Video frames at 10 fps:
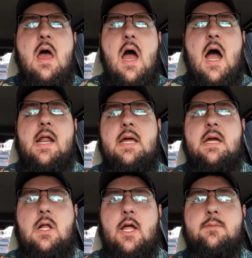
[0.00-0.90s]
I need to
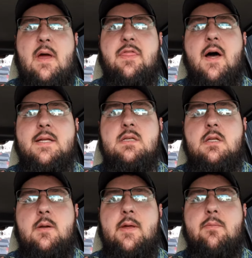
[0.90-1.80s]
collect my thoughts a
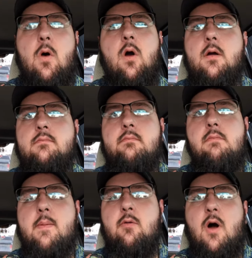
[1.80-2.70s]
little bit more.
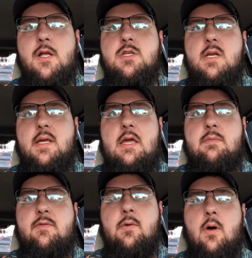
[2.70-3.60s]
Maybe watch it again
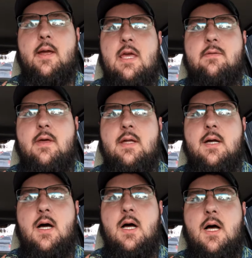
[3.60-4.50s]
before I give it
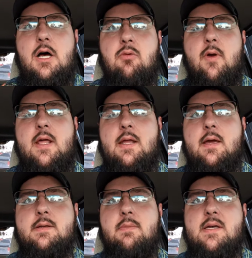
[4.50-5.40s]
a uh, rating
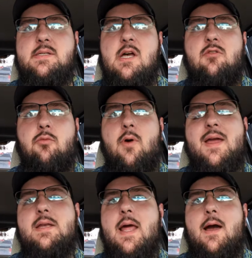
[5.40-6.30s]
it myself.
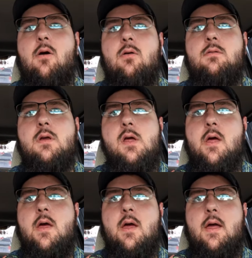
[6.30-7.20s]
Right now,
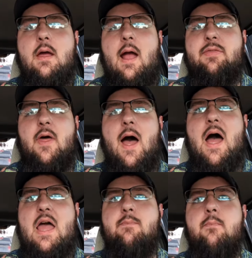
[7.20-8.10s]
at the
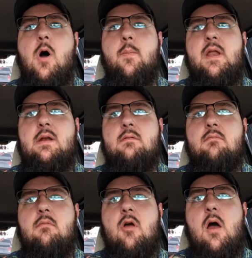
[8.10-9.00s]
high moment,
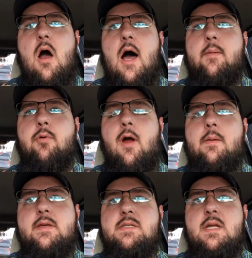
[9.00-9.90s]
I'm
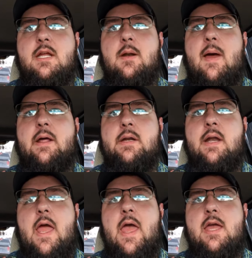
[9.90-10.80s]
probably sitting at about an
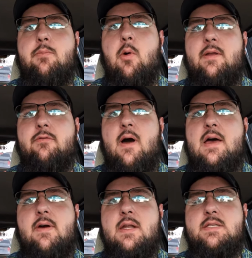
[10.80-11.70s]
8.5
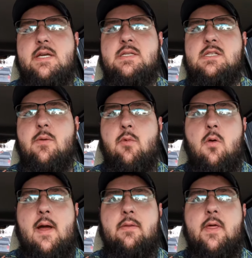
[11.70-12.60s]
out of 10, somewhere
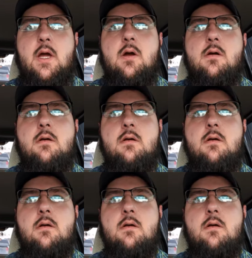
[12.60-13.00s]
around there.